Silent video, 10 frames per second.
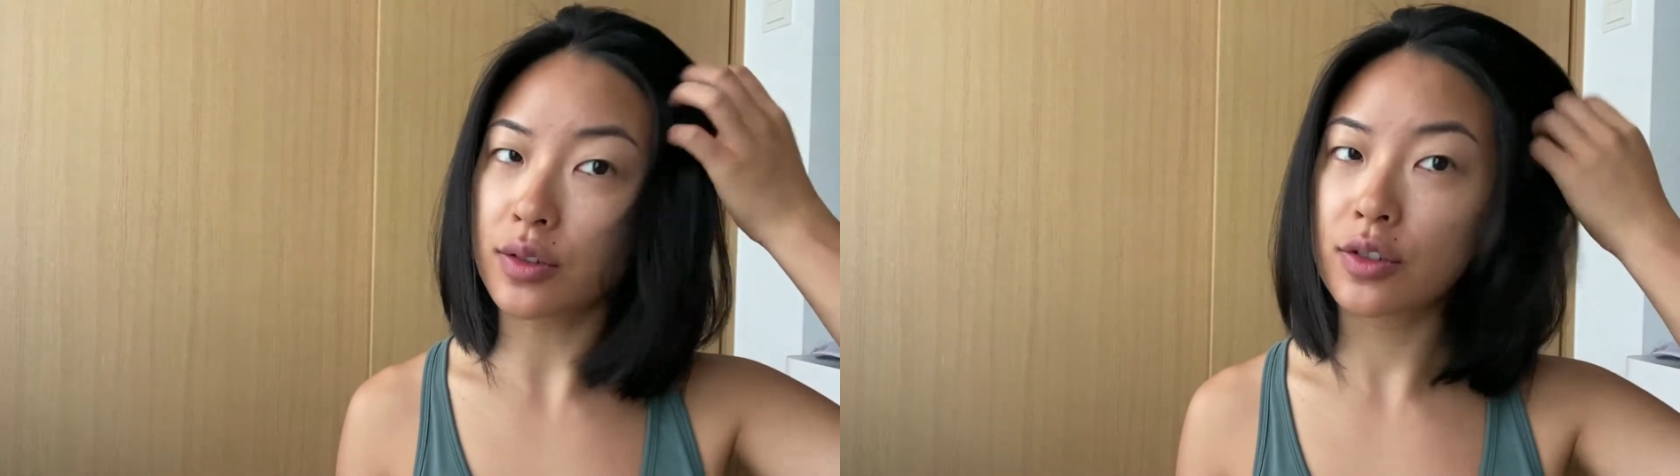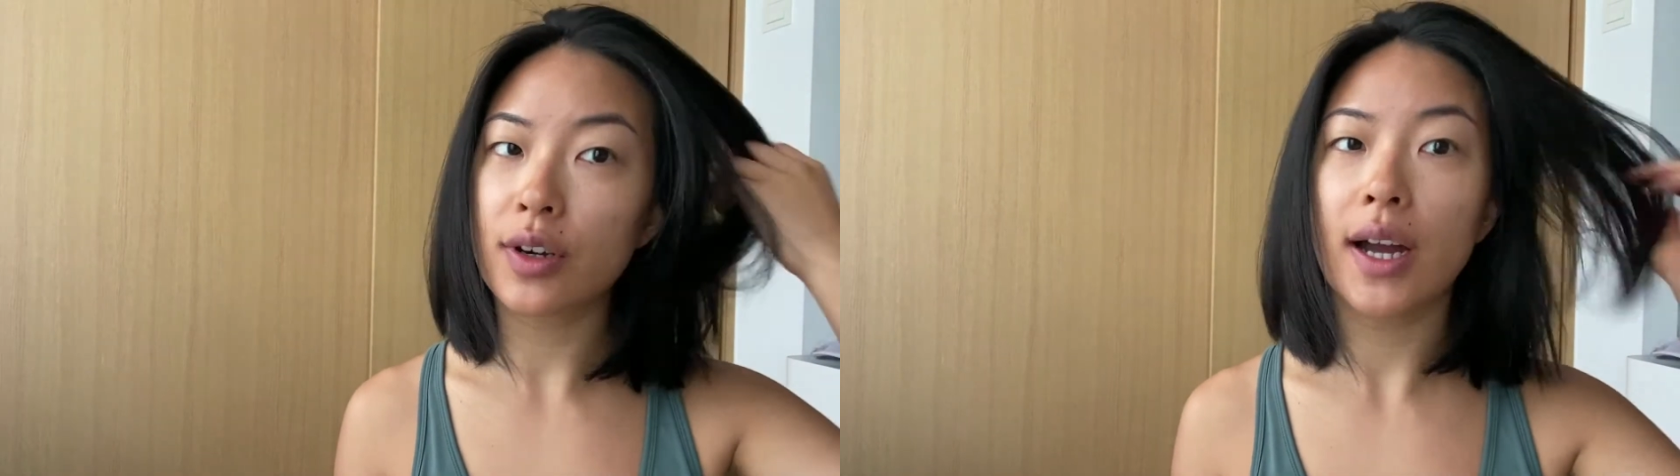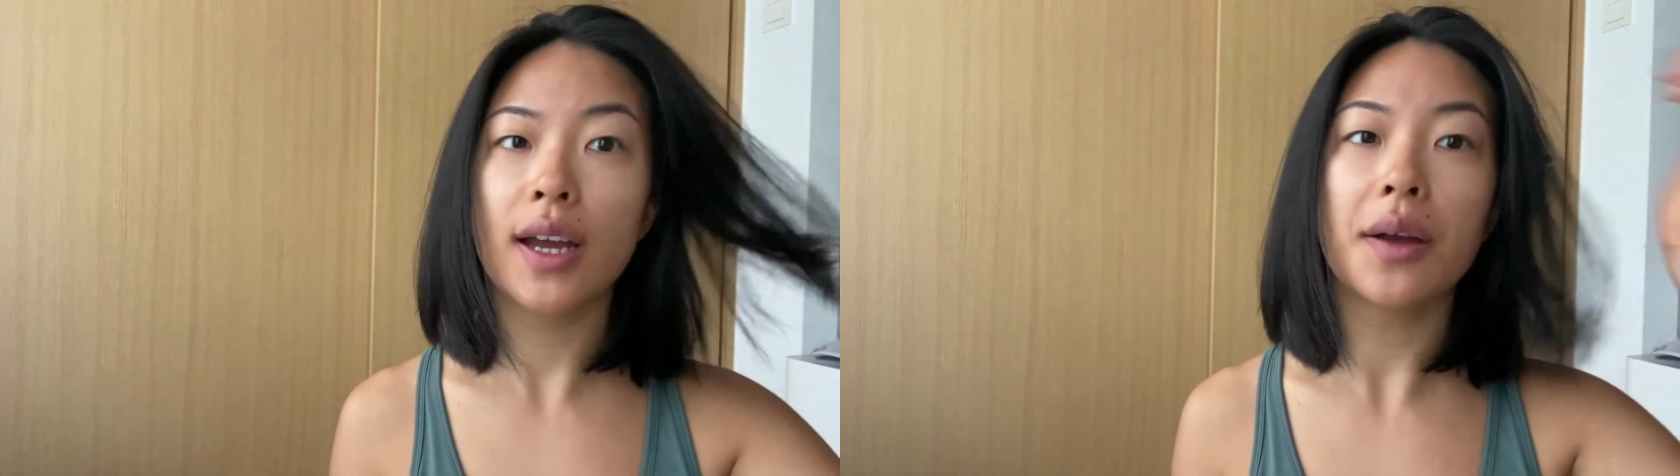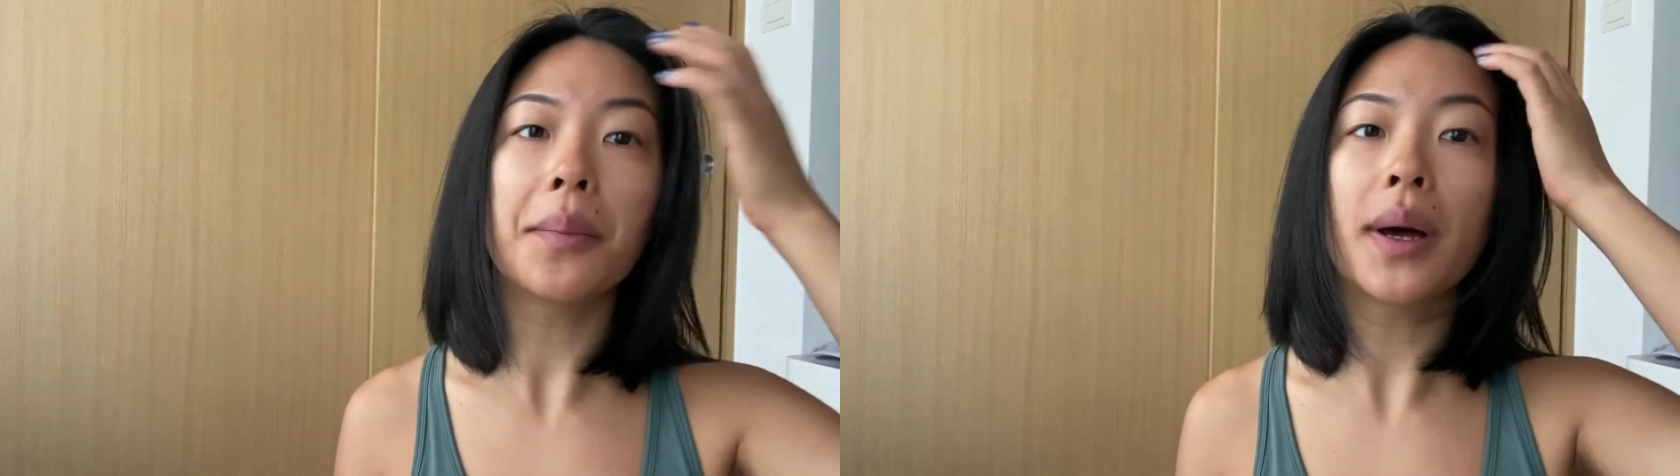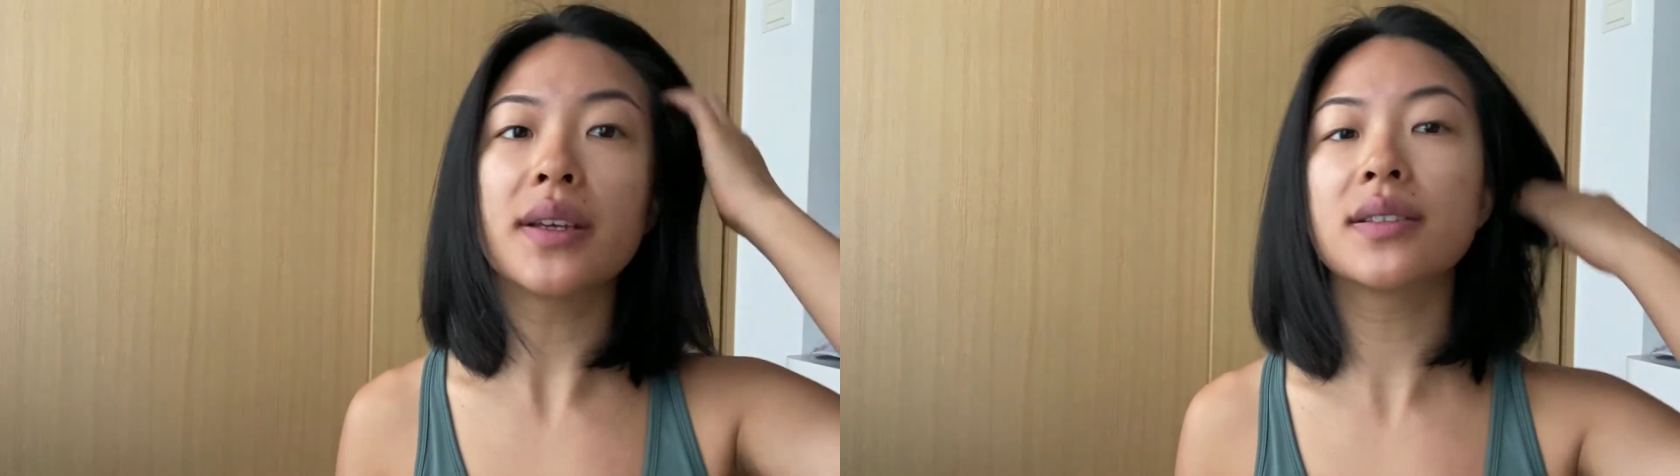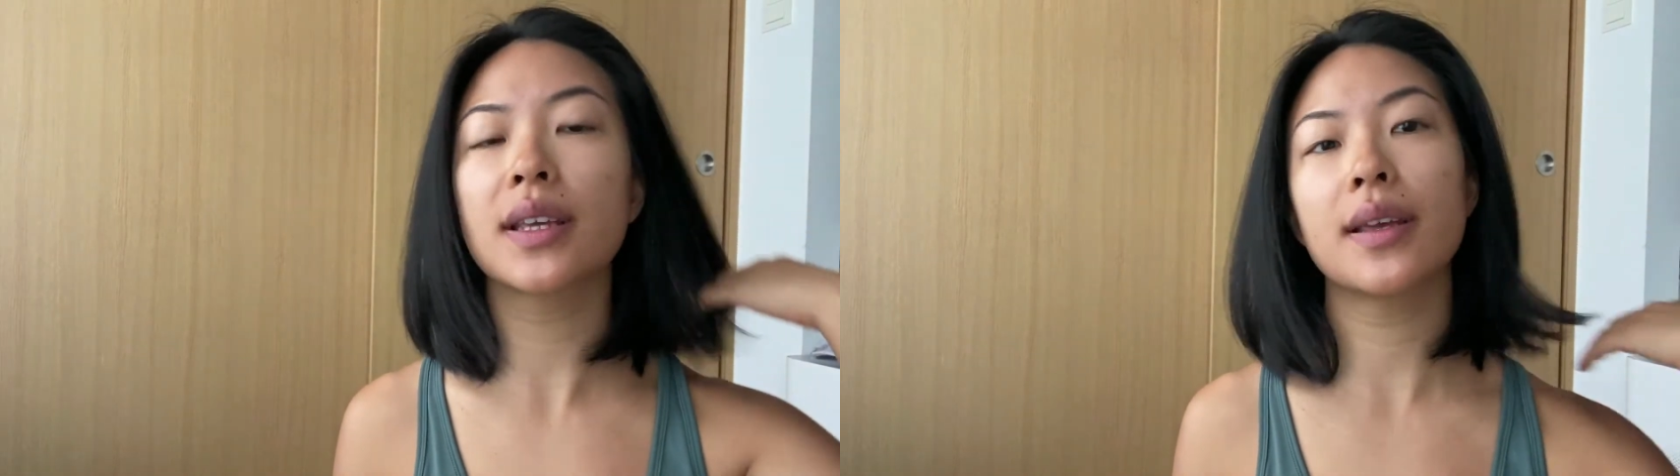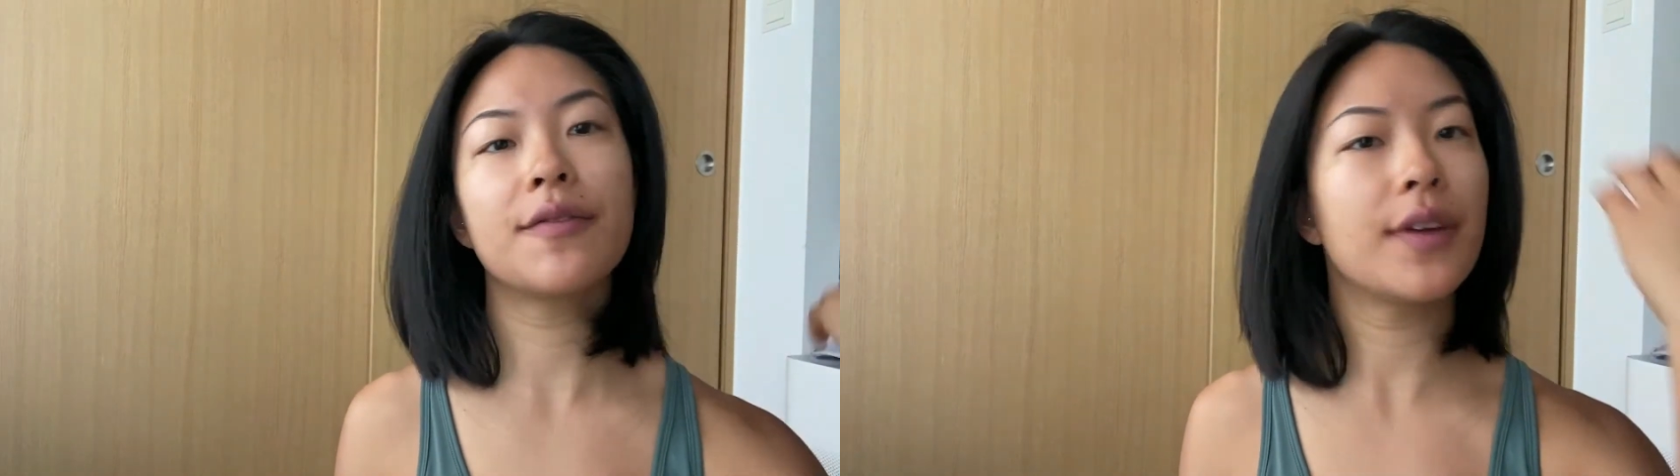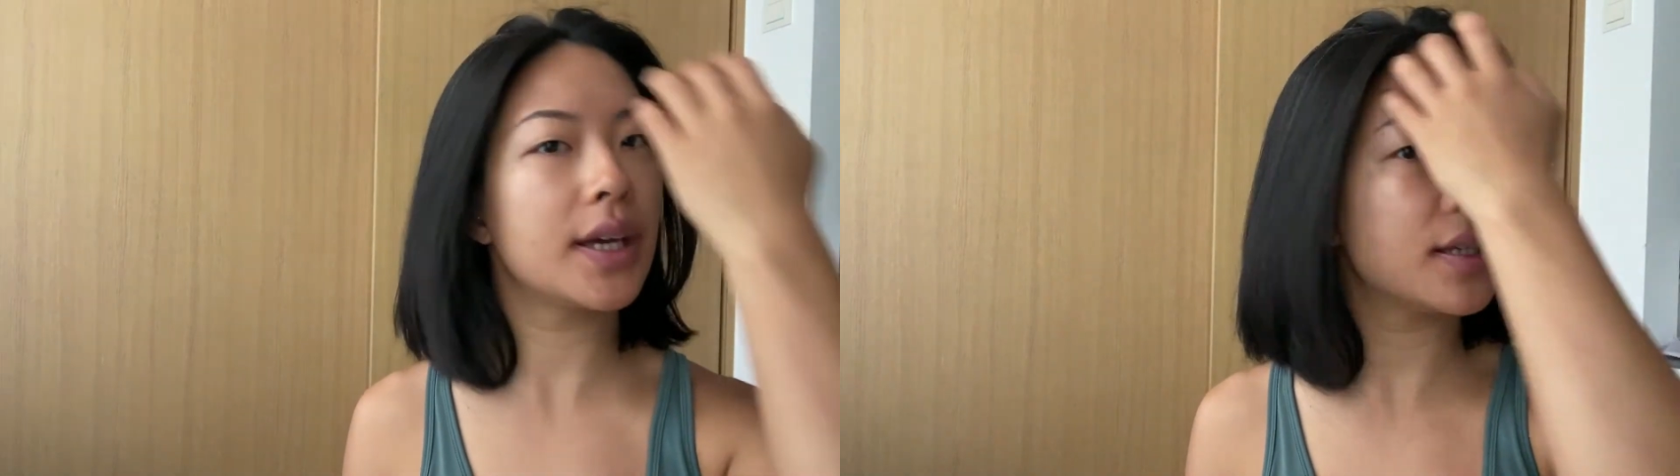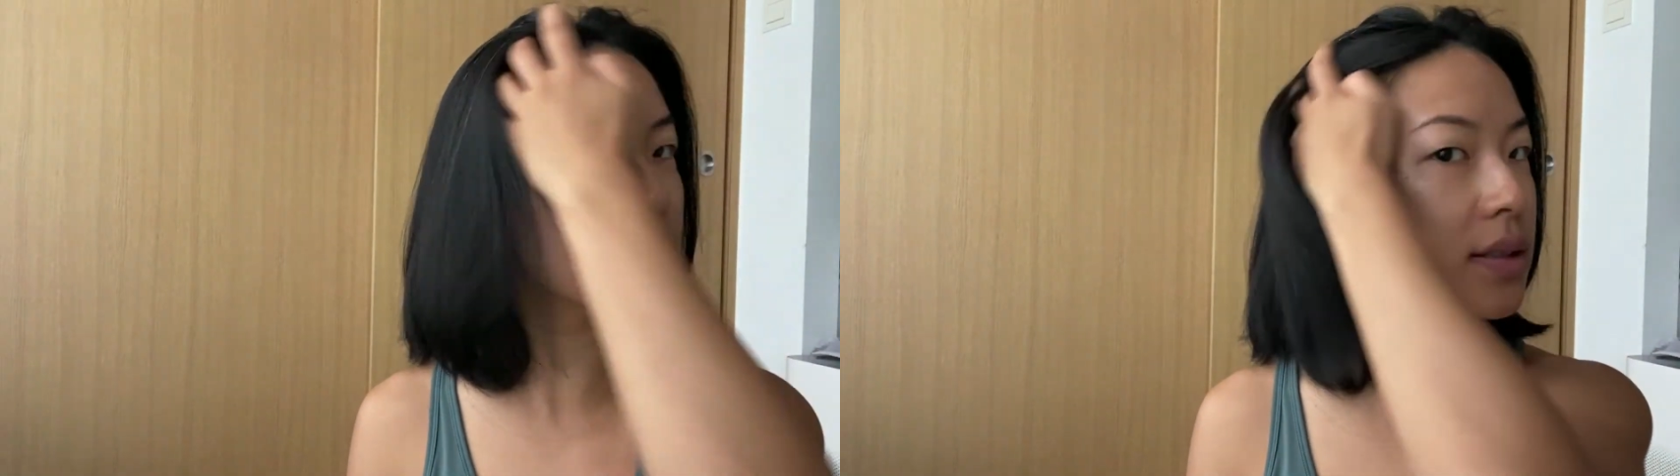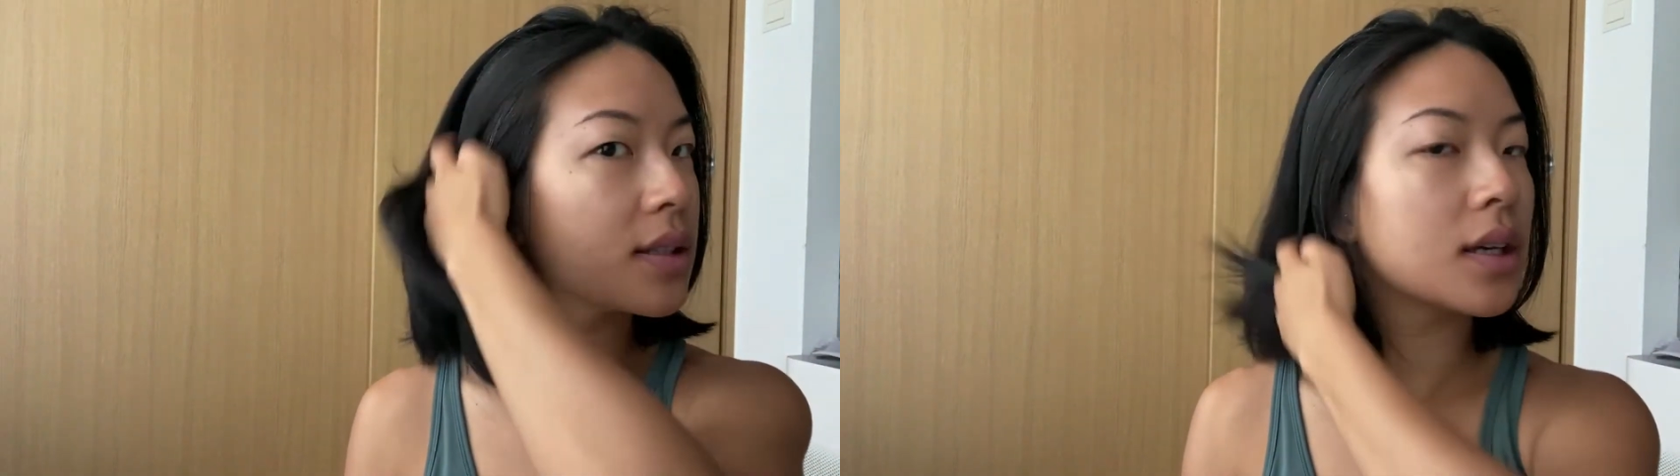try on my face